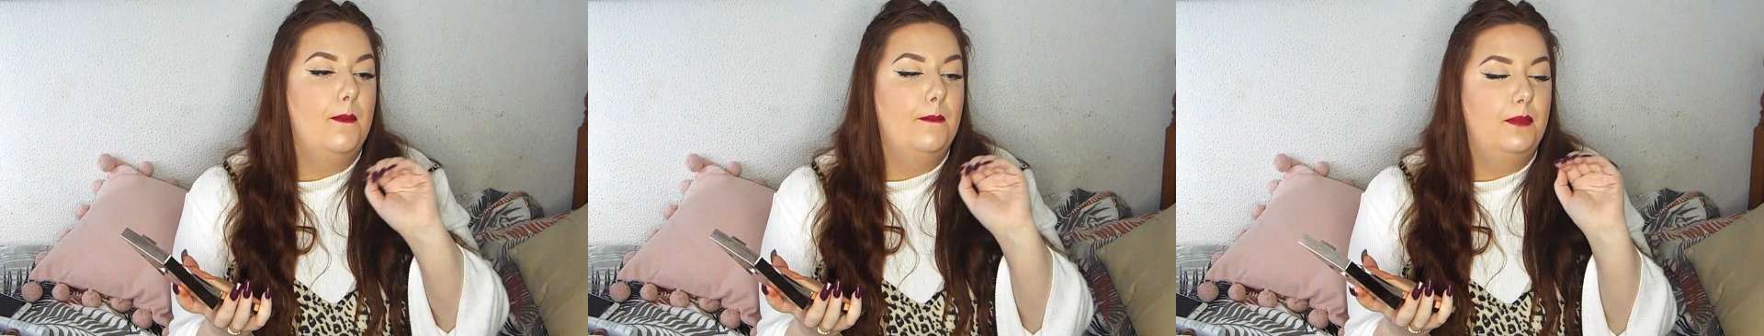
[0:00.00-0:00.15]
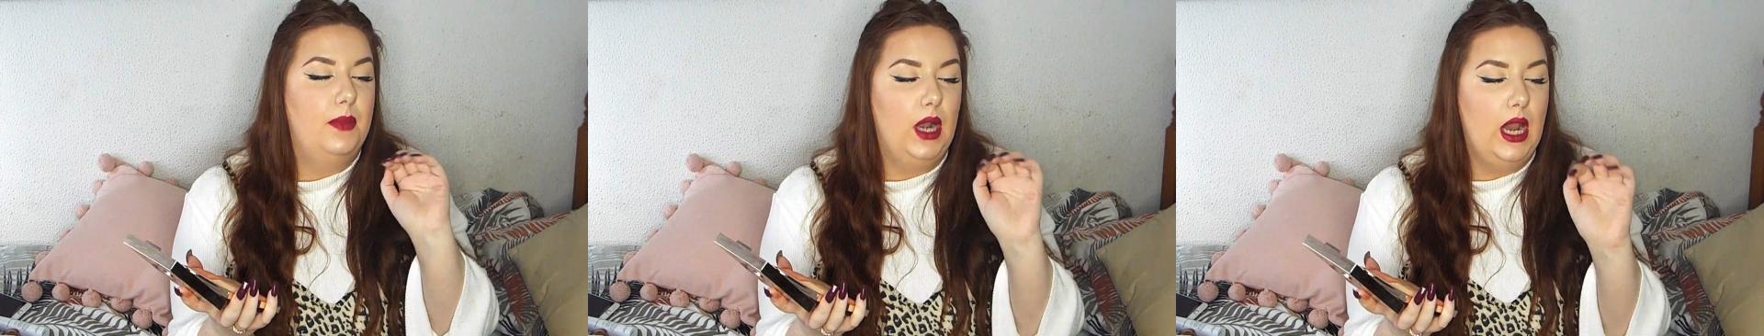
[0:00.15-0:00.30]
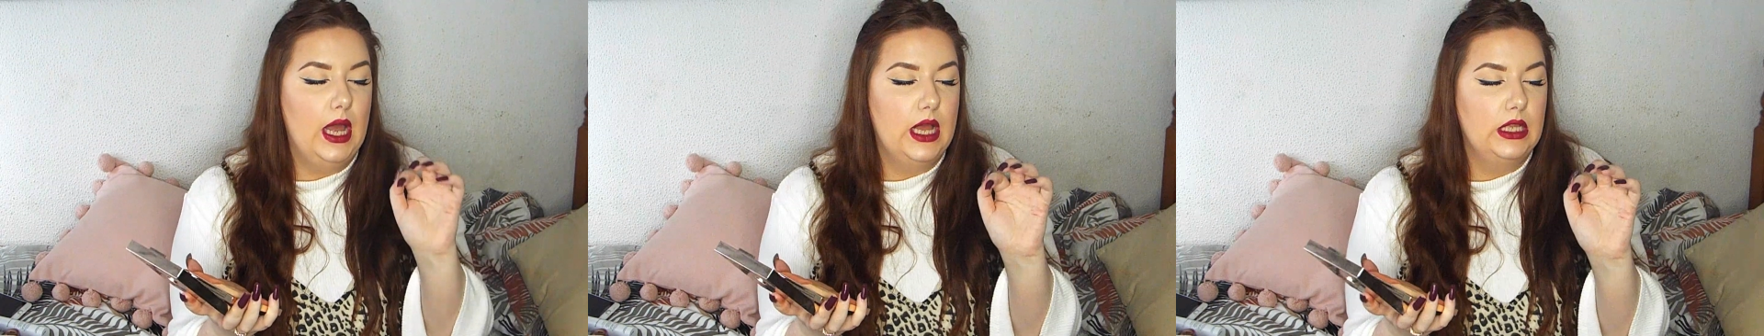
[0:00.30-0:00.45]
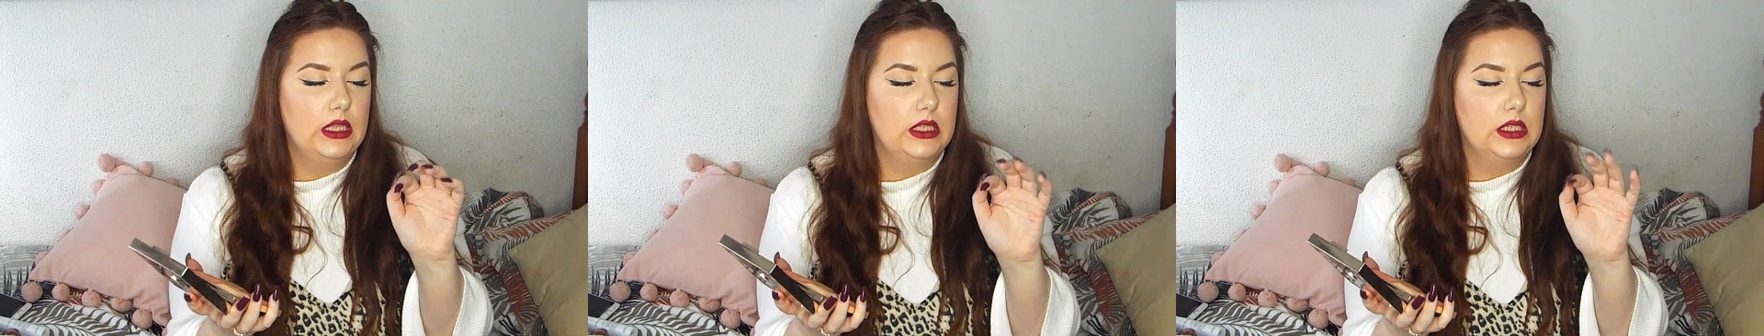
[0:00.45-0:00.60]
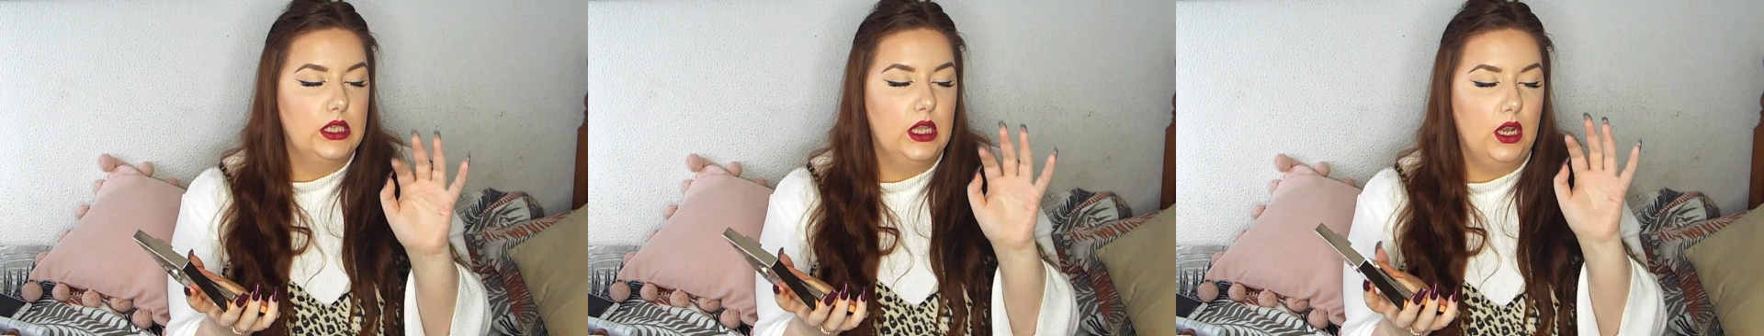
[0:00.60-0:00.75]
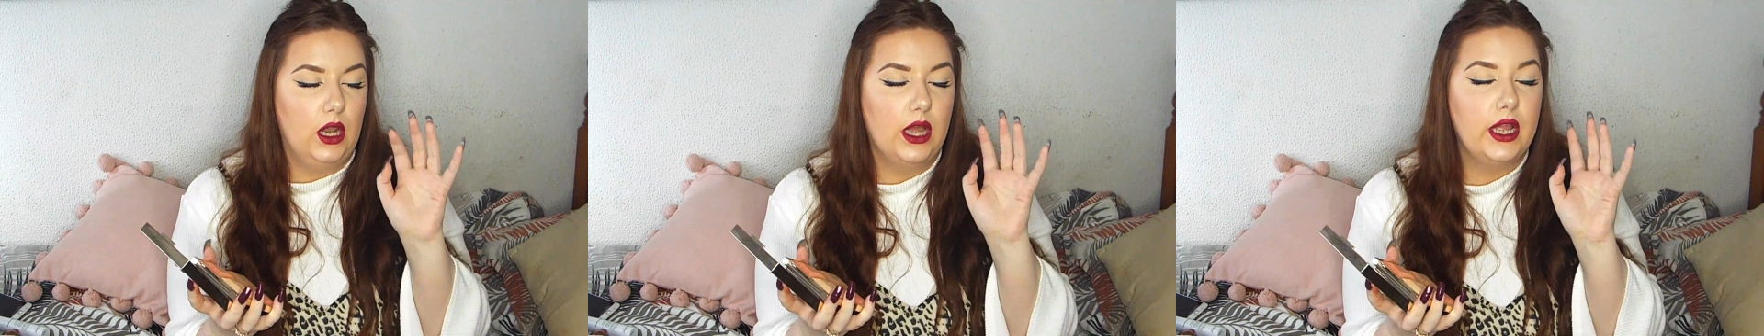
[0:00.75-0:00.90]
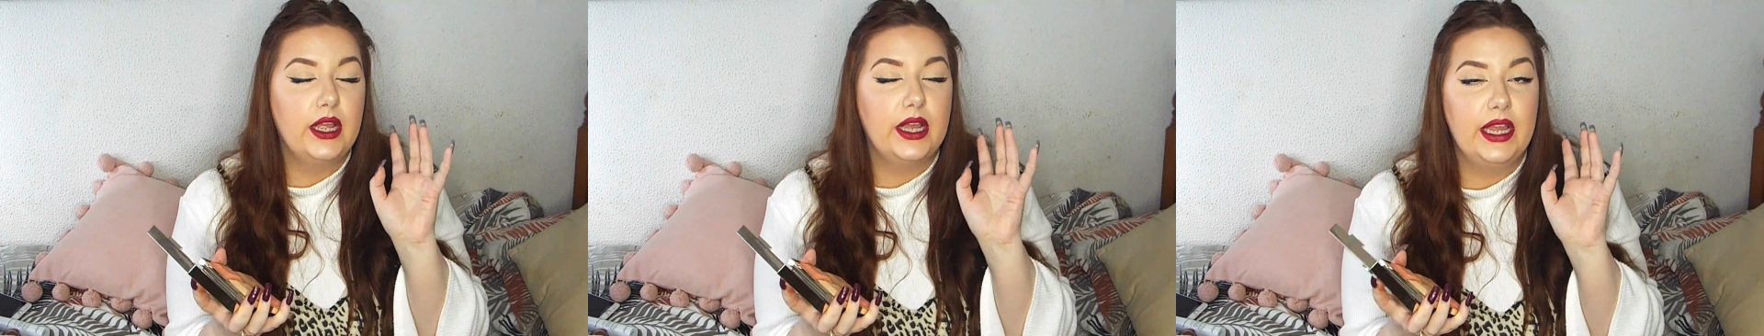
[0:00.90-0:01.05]
blend
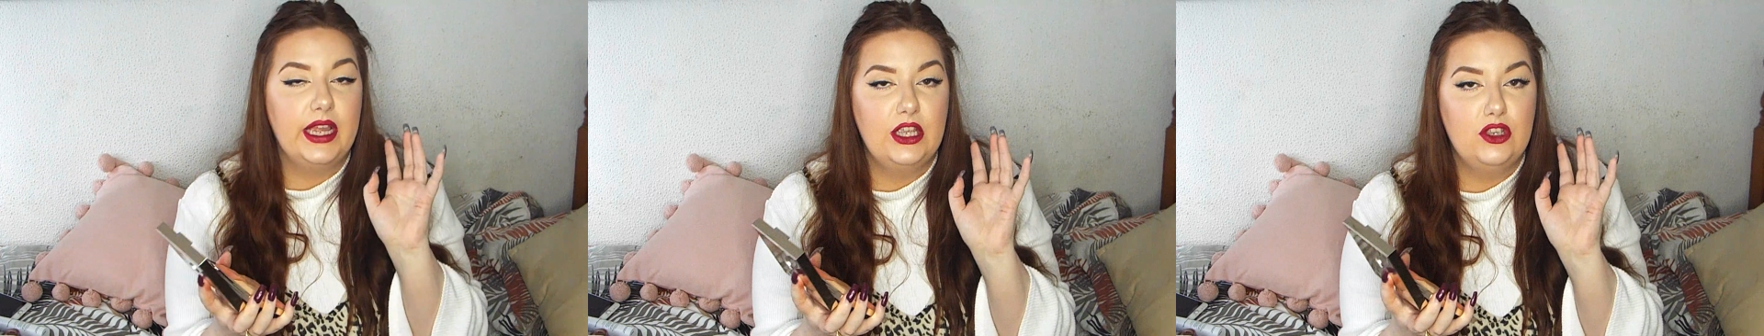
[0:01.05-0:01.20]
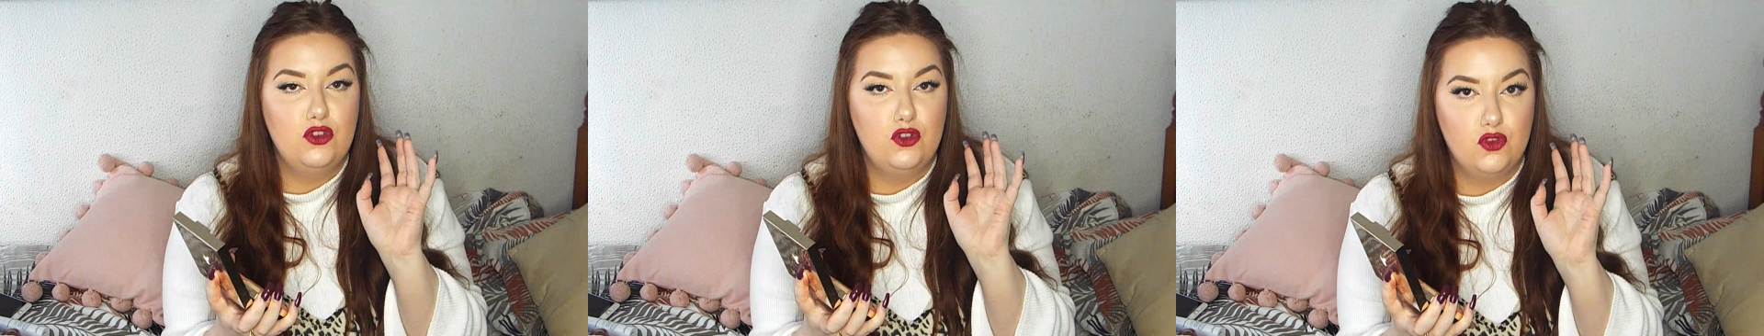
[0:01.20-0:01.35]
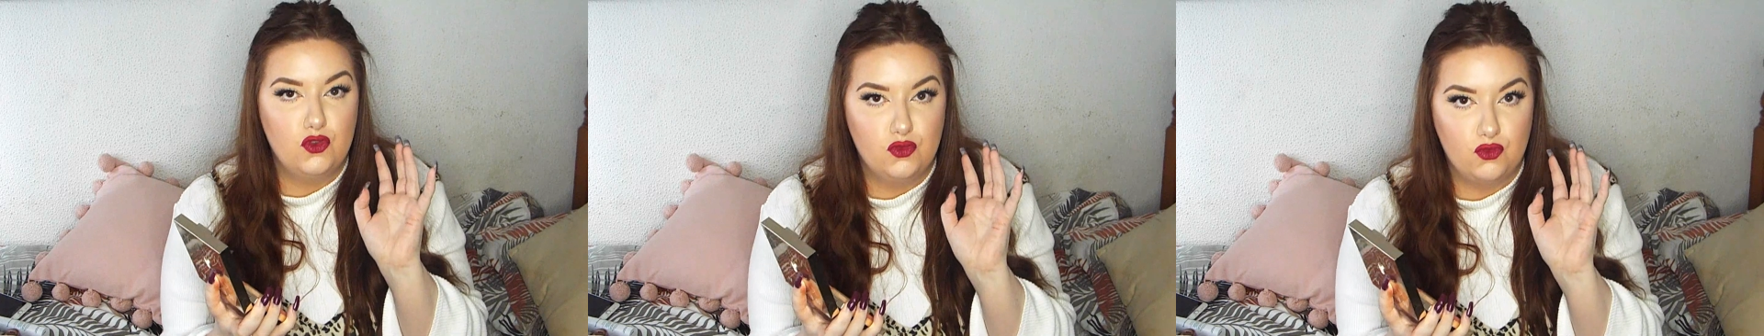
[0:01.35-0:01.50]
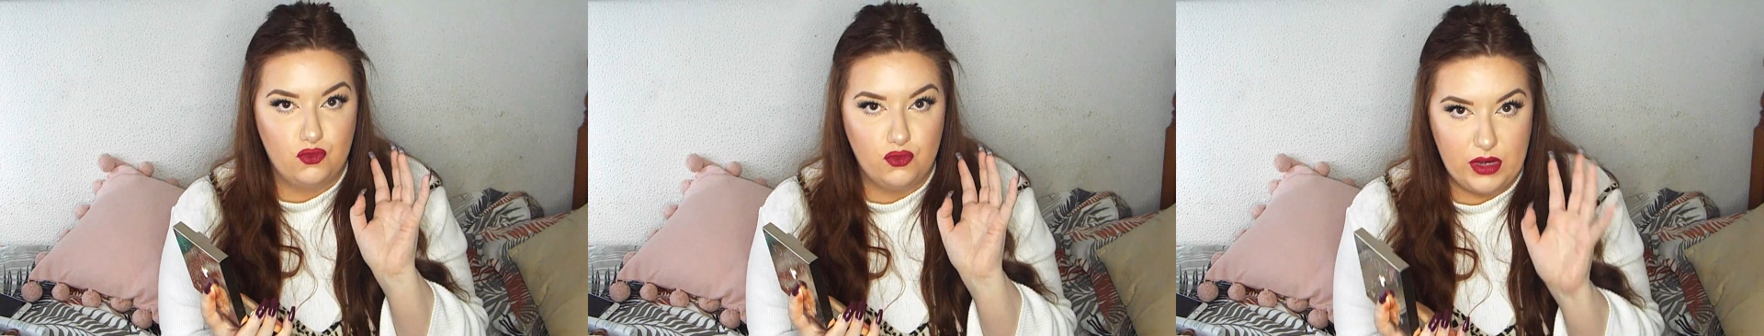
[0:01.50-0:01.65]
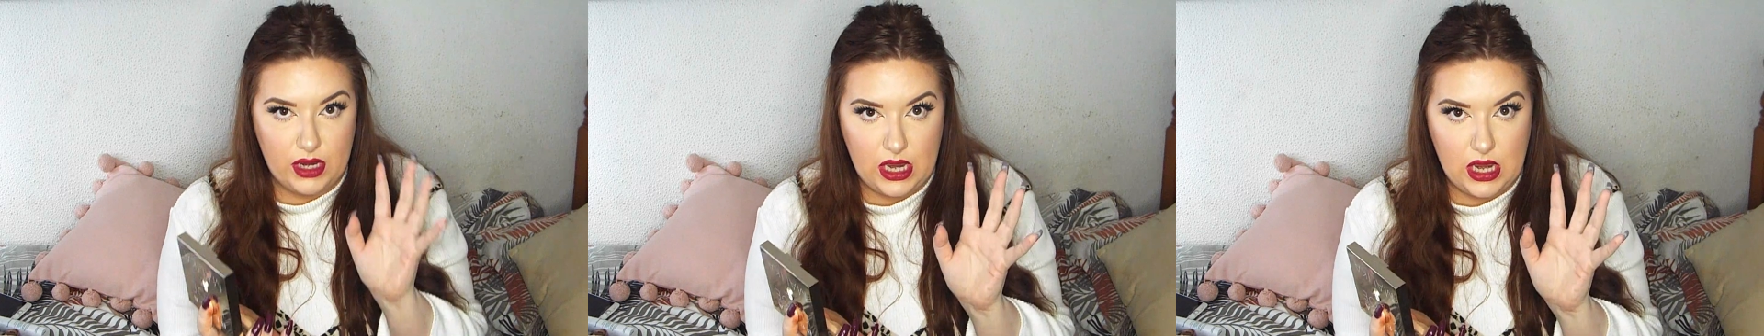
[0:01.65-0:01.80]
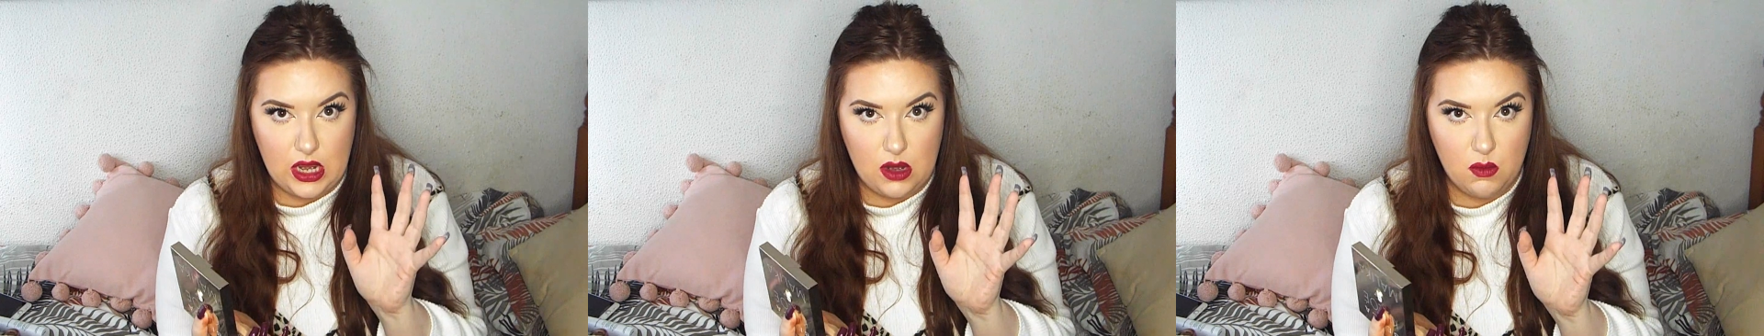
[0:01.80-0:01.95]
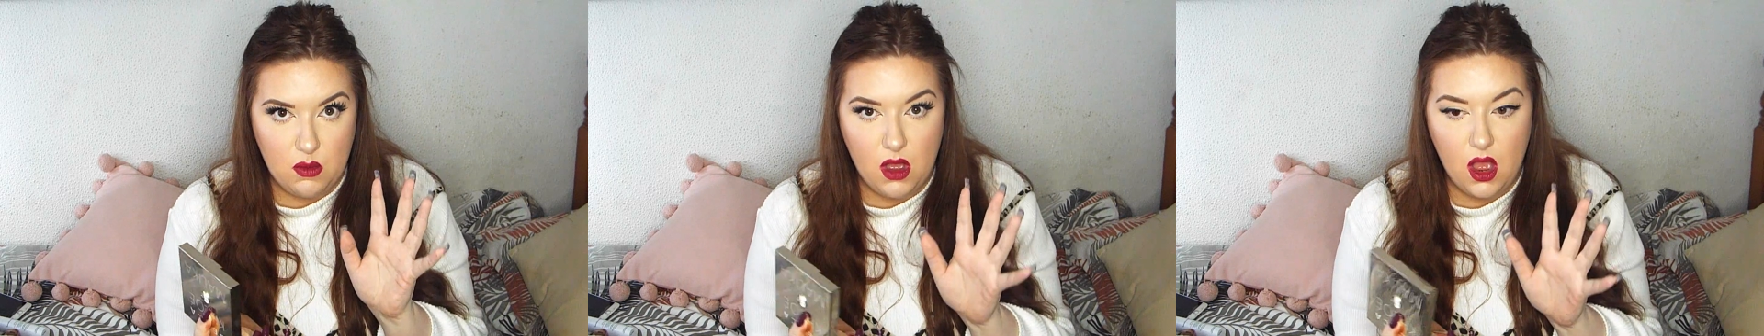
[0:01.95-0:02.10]
like a
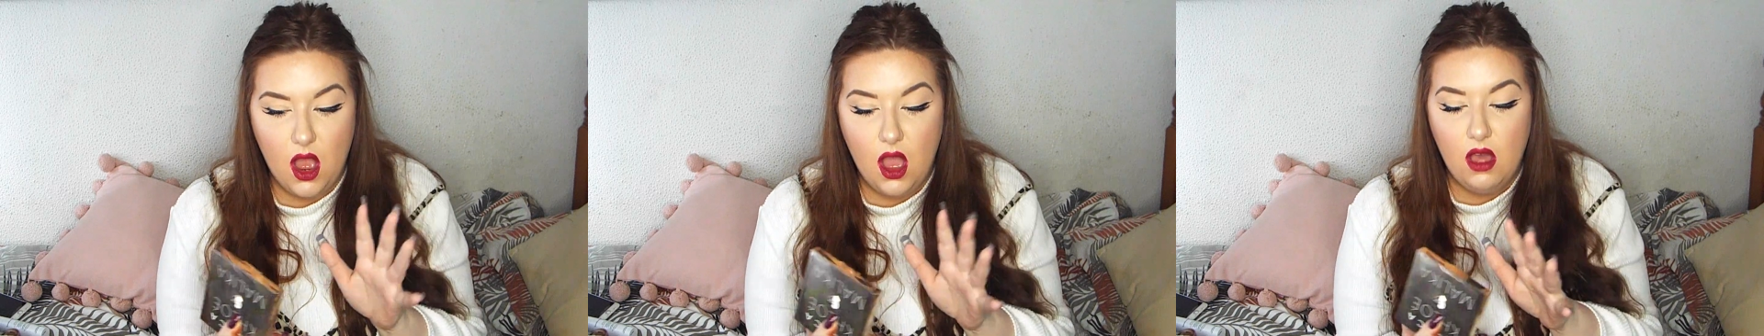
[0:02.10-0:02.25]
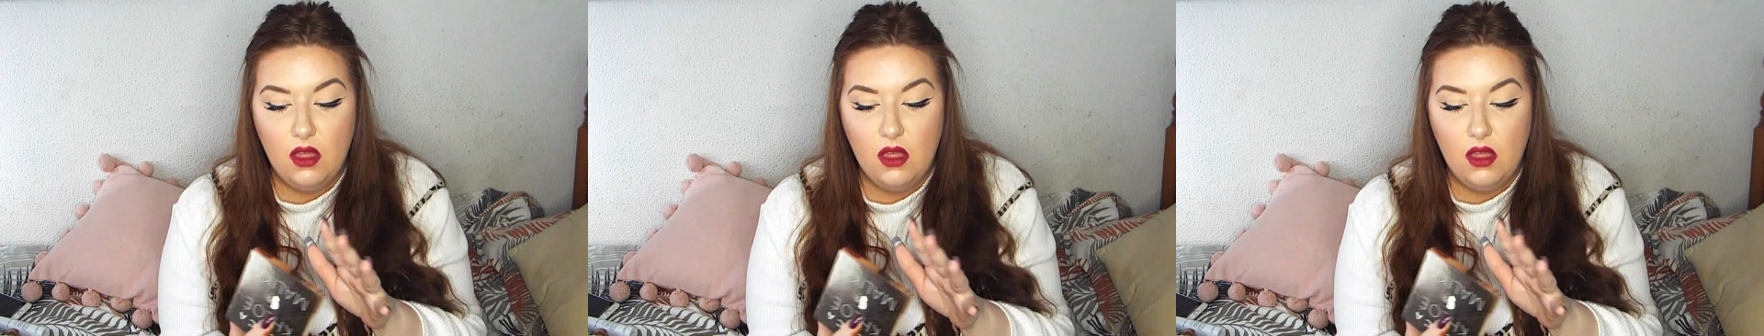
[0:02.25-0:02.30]
dream.